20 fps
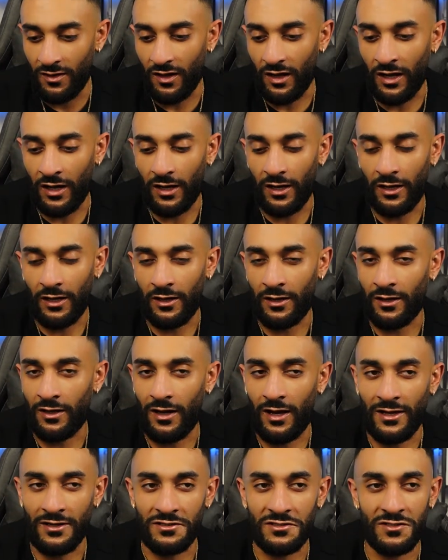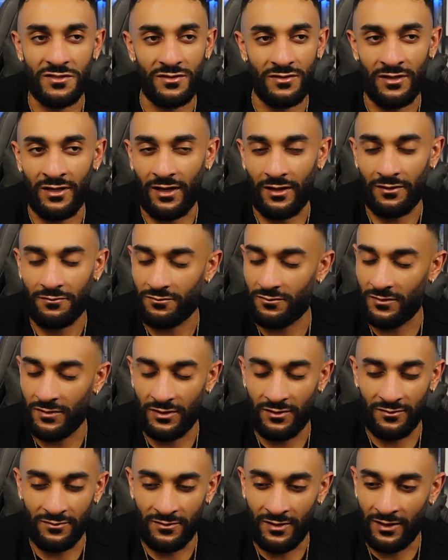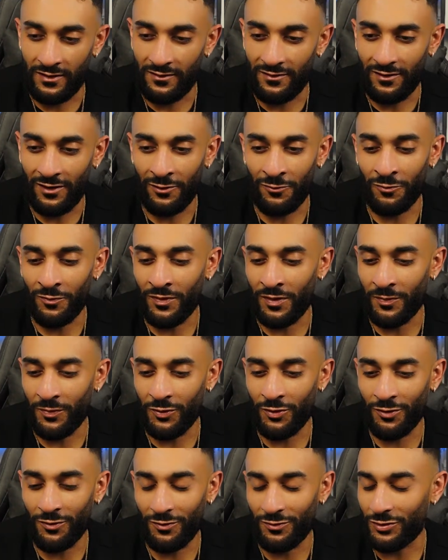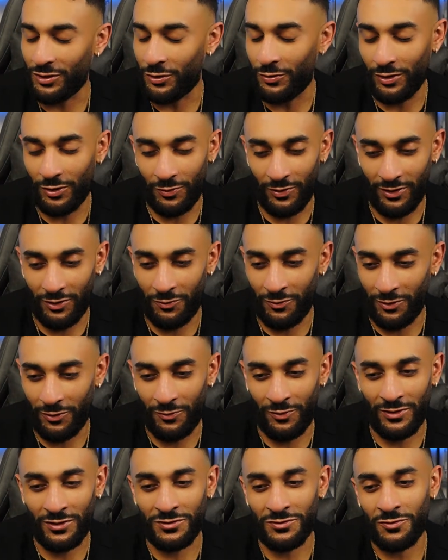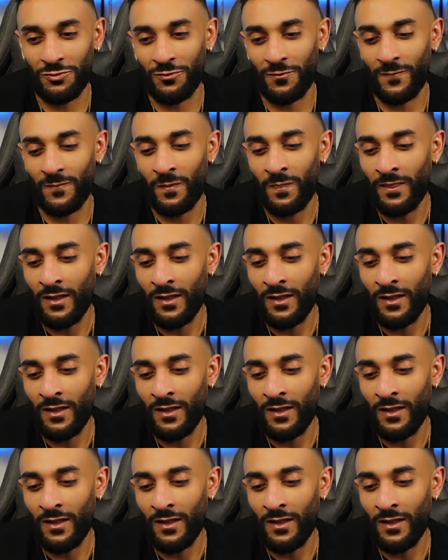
I remember, quick story.